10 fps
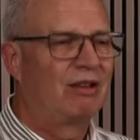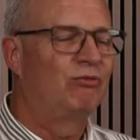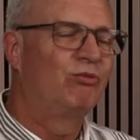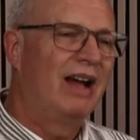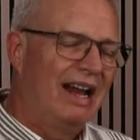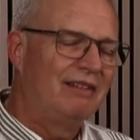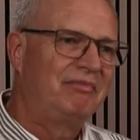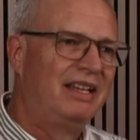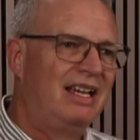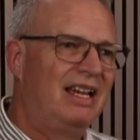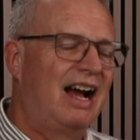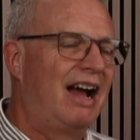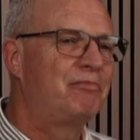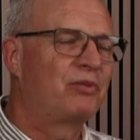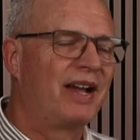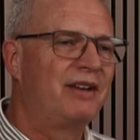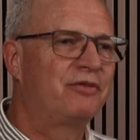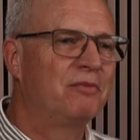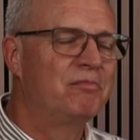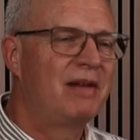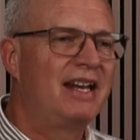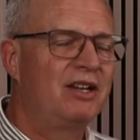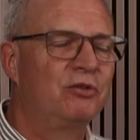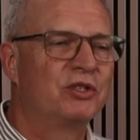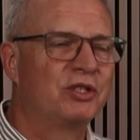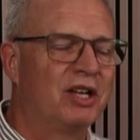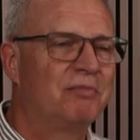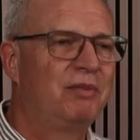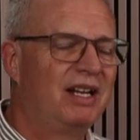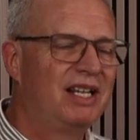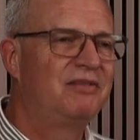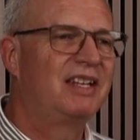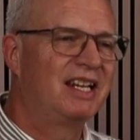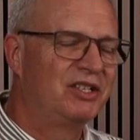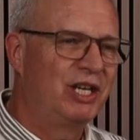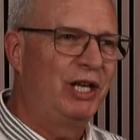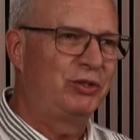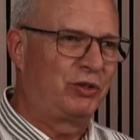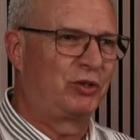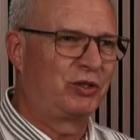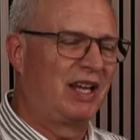Well, I prayed for many who's not believing in Jesus